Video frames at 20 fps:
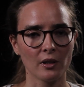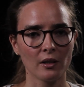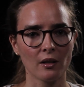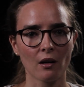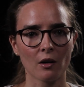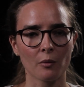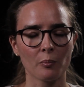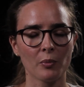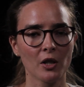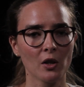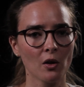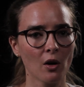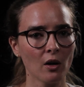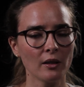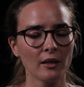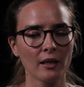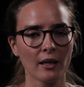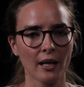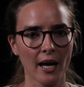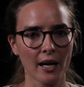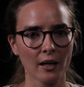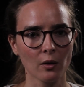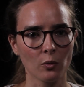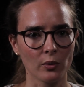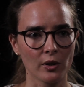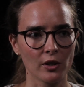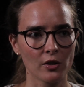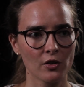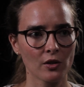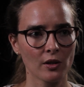that are beyond
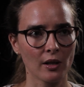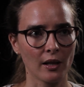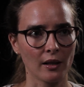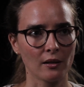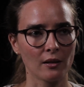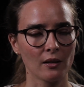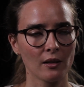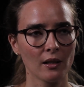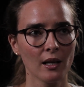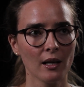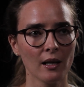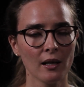language, and